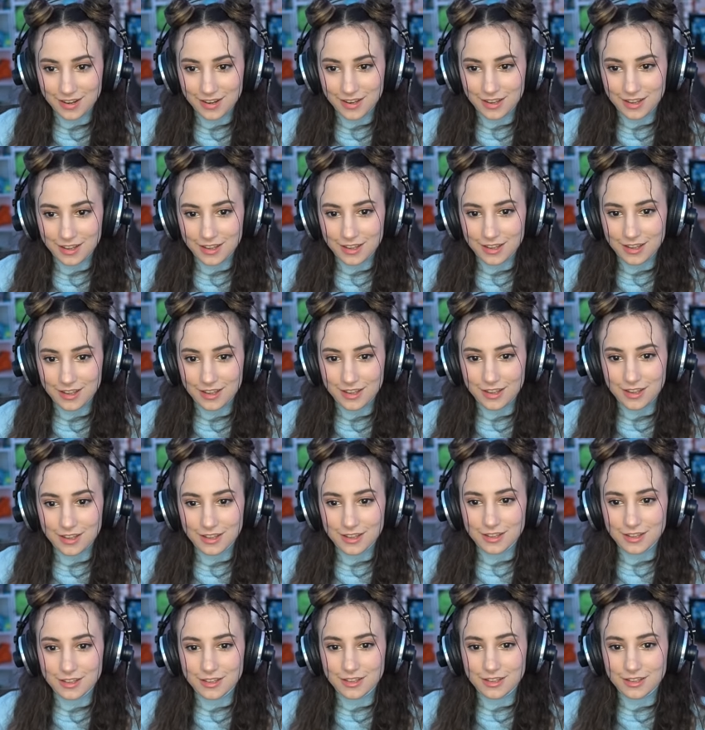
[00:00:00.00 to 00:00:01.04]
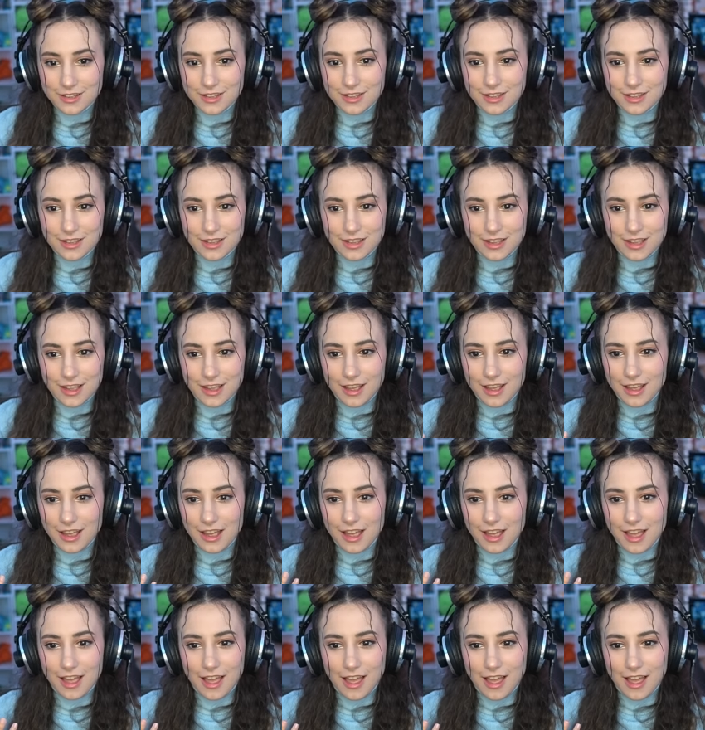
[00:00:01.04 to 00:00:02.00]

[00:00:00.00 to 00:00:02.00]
[no speech]